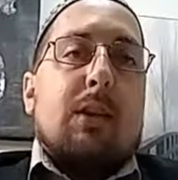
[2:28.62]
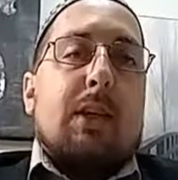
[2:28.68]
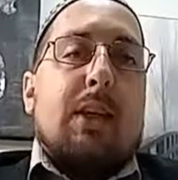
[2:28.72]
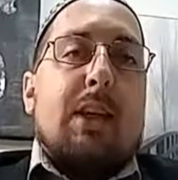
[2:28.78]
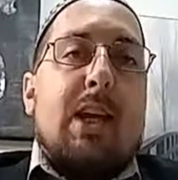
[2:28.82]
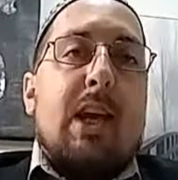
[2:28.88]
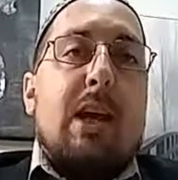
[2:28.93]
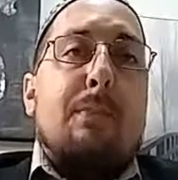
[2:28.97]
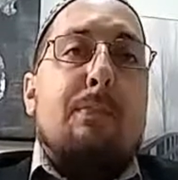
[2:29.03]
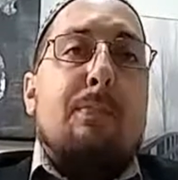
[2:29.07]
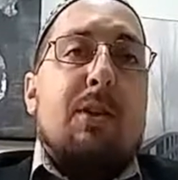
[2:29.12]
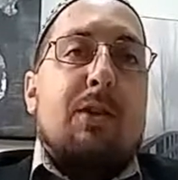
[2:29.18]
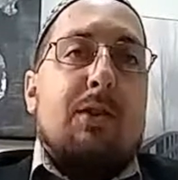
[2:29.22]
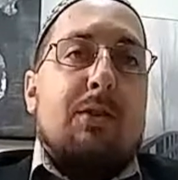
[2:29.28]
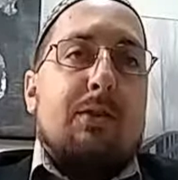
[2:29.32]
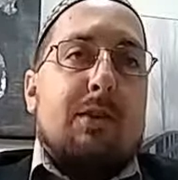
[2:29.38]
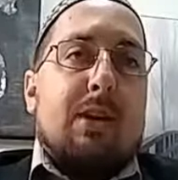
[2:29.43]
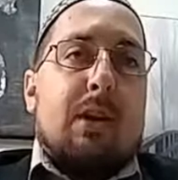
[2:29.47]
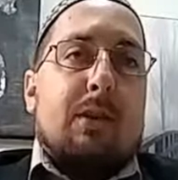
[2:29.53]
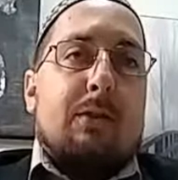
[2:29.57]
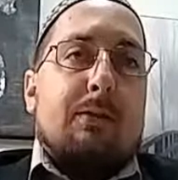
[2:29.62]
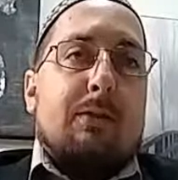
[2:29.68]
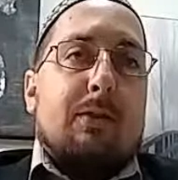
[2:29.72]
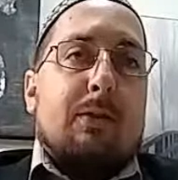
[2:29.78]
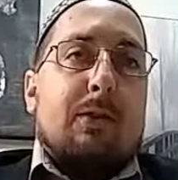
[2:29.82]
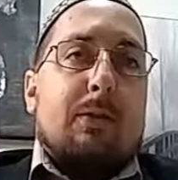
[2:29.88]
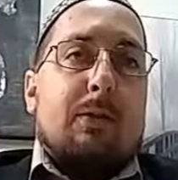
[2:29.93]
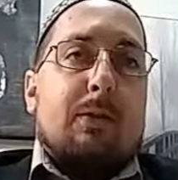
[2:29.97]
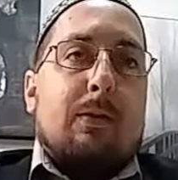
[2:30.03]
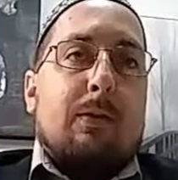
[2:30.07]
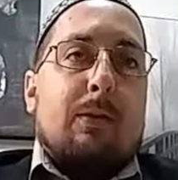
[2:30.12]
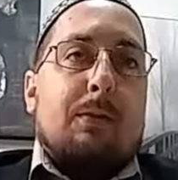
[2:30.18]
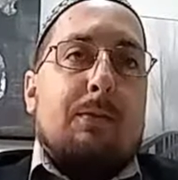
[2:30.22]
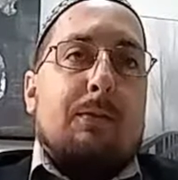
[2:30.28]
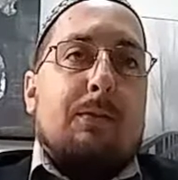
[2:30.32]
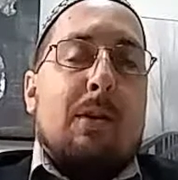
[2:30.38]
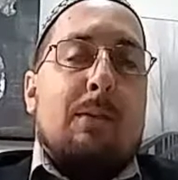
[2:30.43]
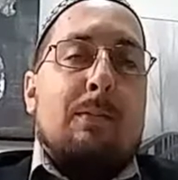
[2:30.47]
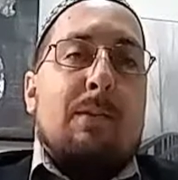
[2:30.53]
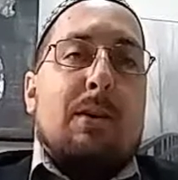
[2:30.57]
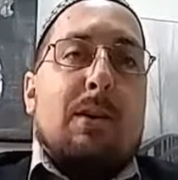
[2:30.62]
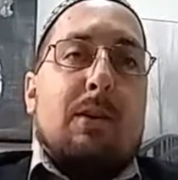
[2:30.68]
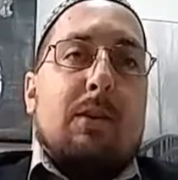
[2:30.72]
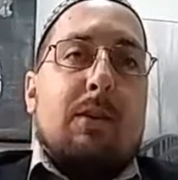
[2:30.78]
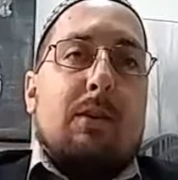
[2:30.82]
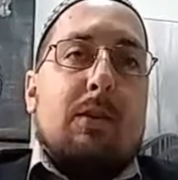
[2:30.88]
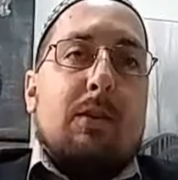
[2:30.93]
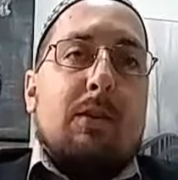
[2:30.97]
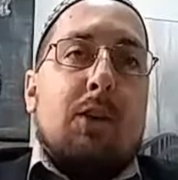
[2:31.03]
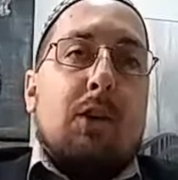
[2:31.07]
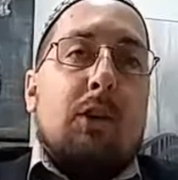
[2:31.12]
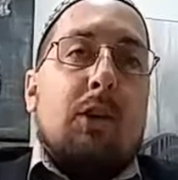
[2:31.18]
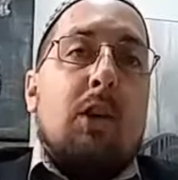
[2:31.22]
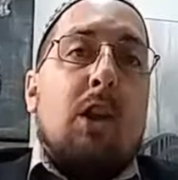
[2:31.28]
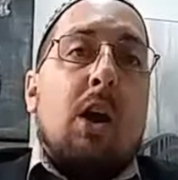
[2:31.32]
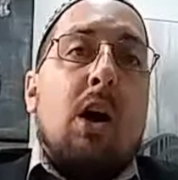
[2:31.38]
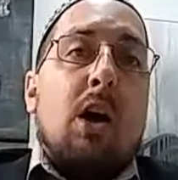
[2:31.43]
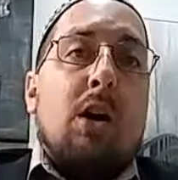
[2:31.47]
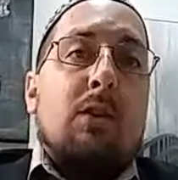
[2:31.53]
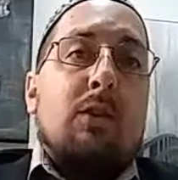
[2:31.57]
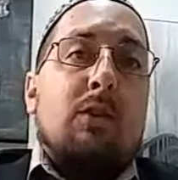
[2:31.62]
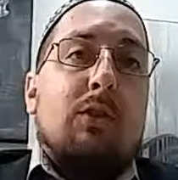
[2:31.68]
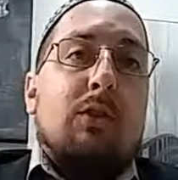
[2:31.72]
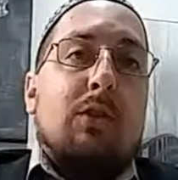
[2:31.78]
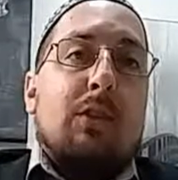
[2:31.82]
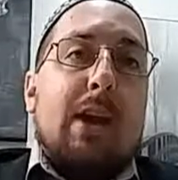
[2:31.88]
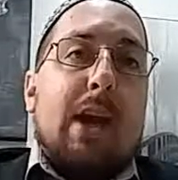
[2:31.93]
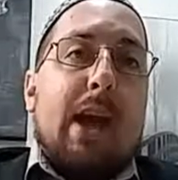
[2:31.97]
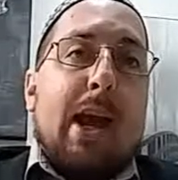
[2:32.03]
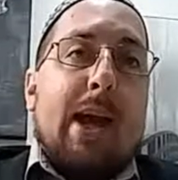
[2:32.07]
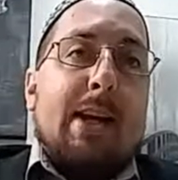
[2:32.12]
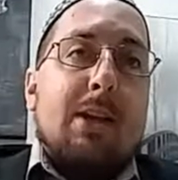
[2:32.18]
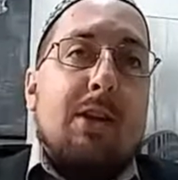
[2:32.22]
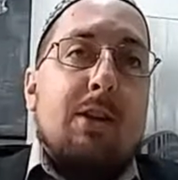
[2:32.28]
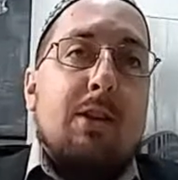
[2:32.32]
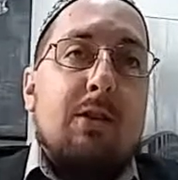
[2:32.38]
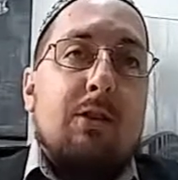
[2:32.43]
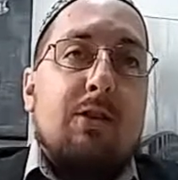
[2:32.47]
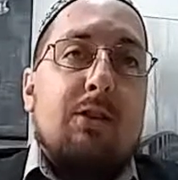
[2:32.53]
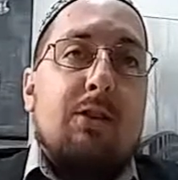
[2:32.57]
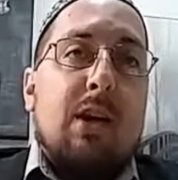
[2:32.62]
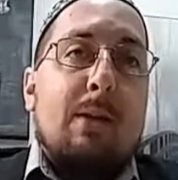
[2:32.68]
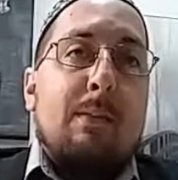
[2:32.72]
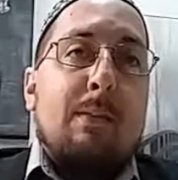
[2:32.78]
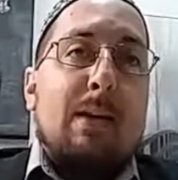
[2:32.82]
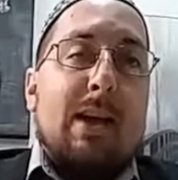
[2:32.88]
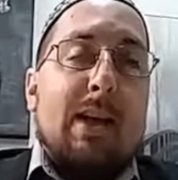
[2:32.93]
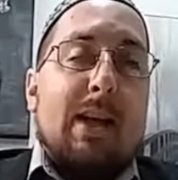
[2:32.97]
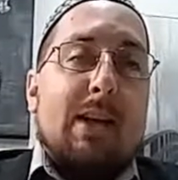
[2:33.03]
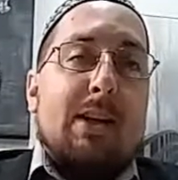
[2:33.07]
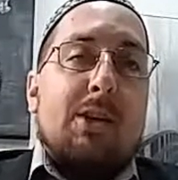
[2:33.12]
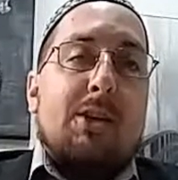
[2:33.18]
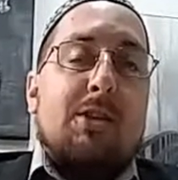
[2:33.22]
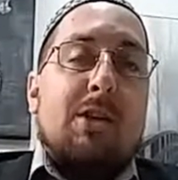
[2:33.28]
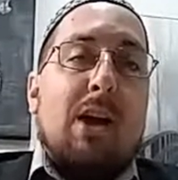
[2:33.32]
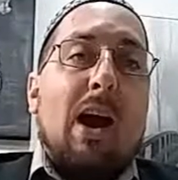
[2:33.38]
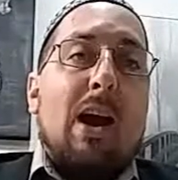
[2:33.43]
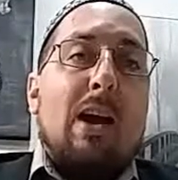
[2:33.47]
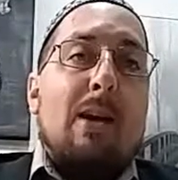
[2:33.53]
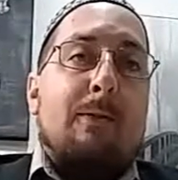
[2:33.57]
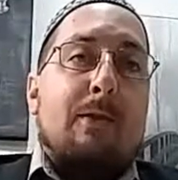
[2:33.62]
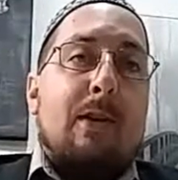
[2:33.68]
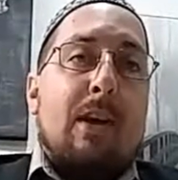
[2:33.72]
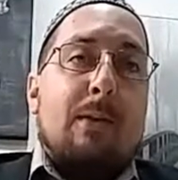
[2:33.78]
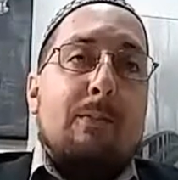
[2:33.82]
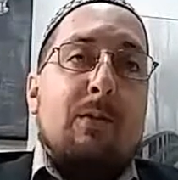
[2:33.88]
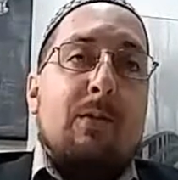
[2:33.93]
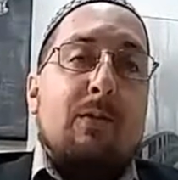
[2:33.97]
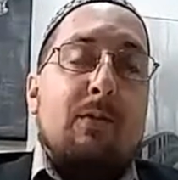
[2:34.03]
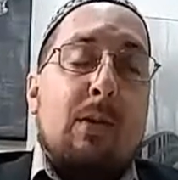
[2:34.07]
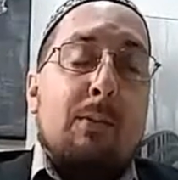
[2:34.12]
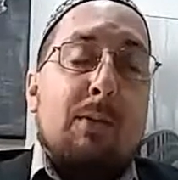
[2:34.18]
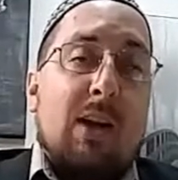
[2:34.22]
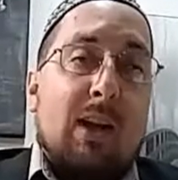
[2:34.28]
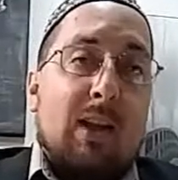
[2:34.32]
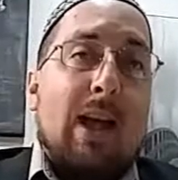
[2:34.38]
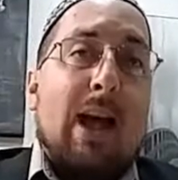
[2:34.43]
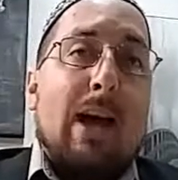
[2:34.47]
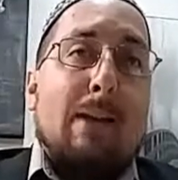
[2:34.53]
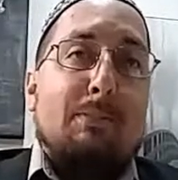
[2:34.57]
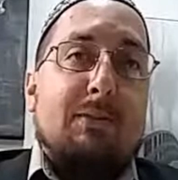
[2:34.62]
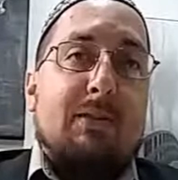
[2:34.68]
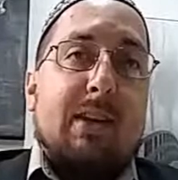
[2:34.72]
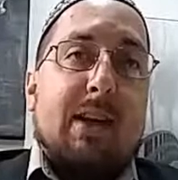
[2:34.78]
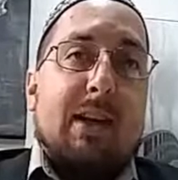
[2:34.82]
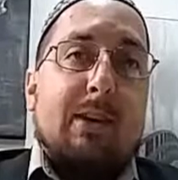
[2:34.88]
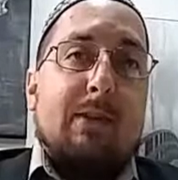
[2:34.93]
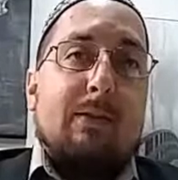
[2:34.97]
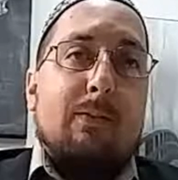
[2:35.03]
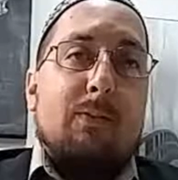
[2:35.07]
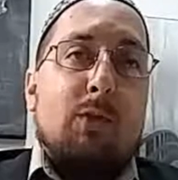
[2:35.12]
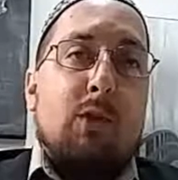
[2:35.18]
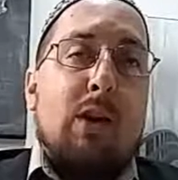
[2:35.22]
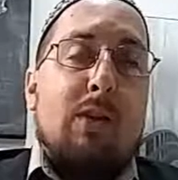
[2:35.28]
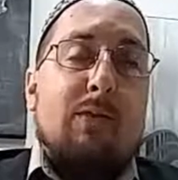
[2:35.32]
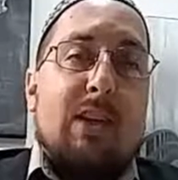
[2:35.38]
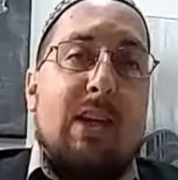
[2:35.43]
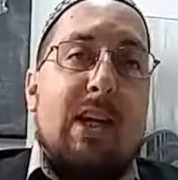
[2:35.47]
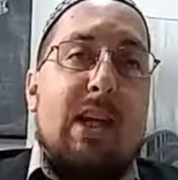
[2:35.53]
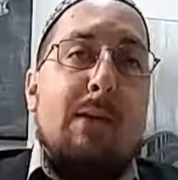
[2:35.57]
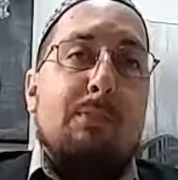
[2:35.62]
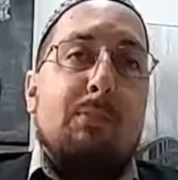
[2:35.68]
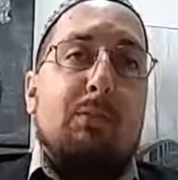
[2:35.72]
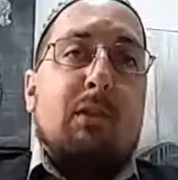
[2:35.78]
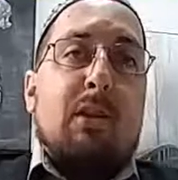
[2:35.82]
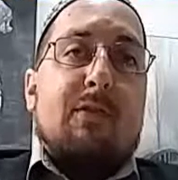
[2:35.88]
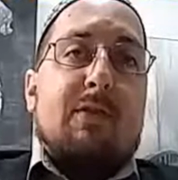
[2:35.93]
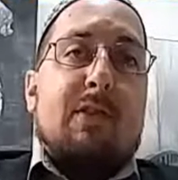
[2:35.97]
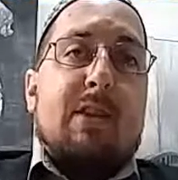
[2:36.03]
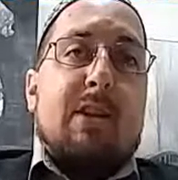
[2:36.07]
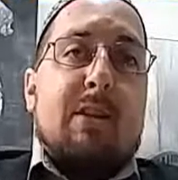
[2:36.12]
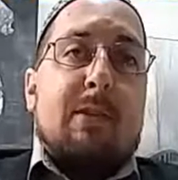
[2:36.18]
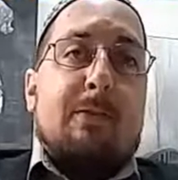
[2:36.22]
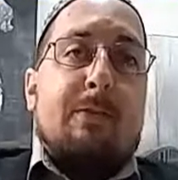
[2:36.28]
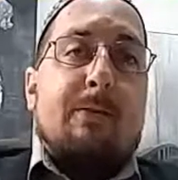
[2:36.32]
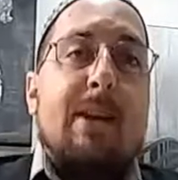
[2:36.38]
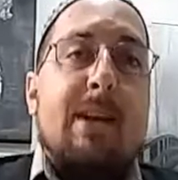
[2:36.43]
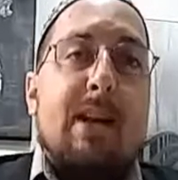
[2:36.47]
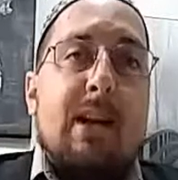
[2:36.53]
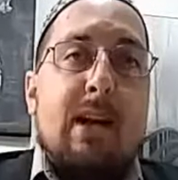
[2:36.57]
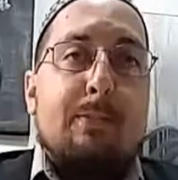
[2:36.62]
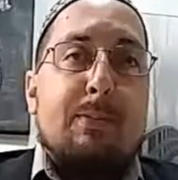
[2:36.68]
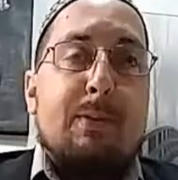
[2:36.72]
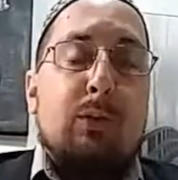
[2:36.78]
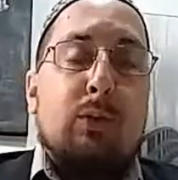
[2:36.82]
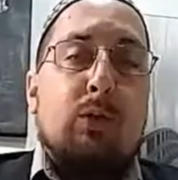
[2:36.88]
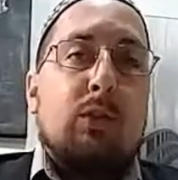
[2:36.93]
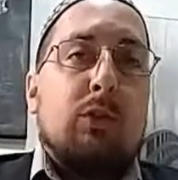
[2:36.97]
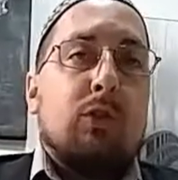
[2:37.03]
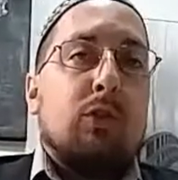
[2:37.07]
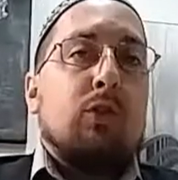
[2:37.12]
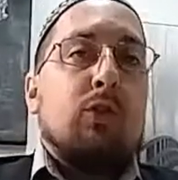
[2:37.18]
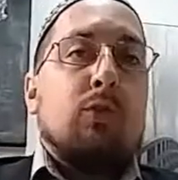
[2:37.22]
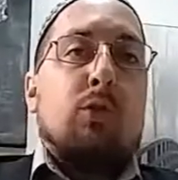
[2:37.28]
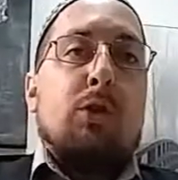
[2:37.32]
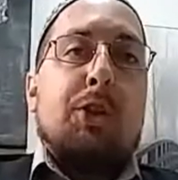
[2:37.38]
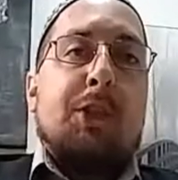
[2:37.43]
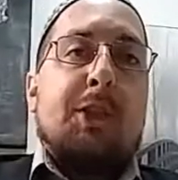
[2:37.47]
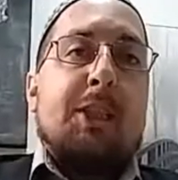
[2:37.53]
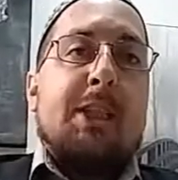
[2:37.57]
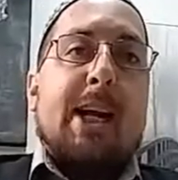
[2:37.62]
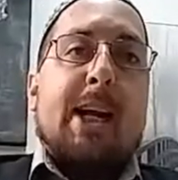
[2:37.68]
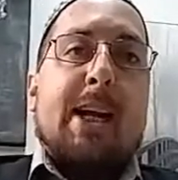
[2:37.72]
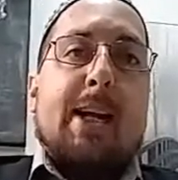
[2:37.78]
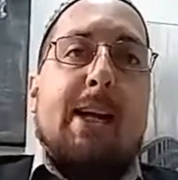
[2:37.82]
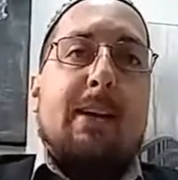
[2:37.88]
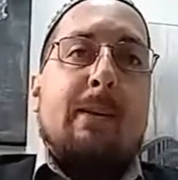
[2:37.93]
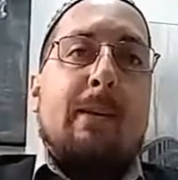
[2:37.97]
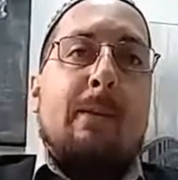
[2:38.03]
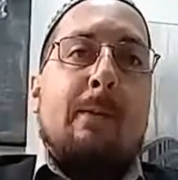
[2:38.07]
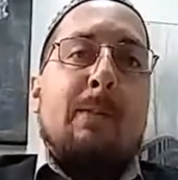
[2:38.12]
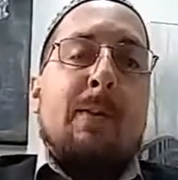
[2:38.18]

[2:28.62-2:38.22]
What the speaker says: to keep yourself from your lungs and your stomach and your diaphragm from collapsing. So you have to keep lifting your feet up. It was excruciating.